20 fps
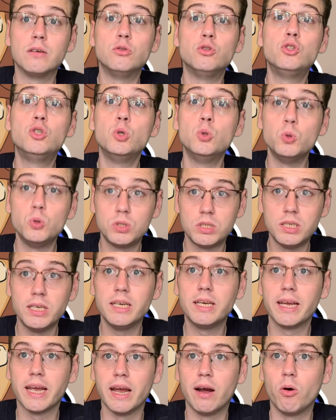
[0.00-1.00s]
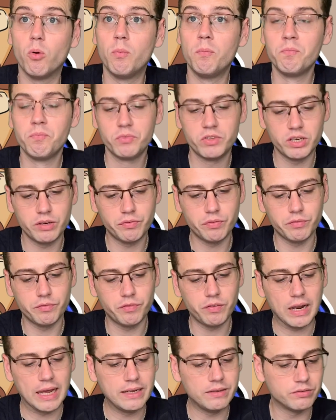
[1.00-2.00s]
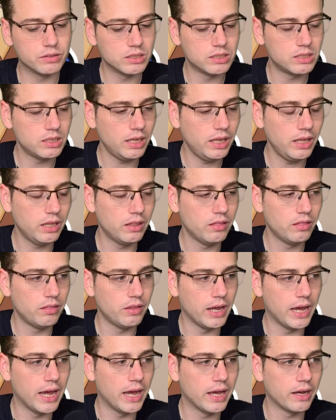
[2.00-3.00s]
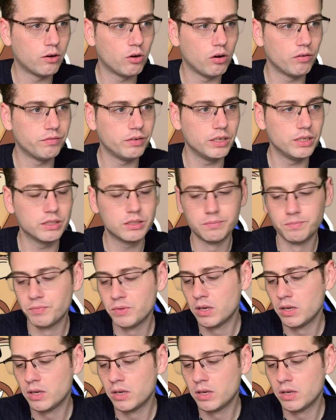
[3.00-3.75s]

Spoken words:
do seek out different flavours in their coffees.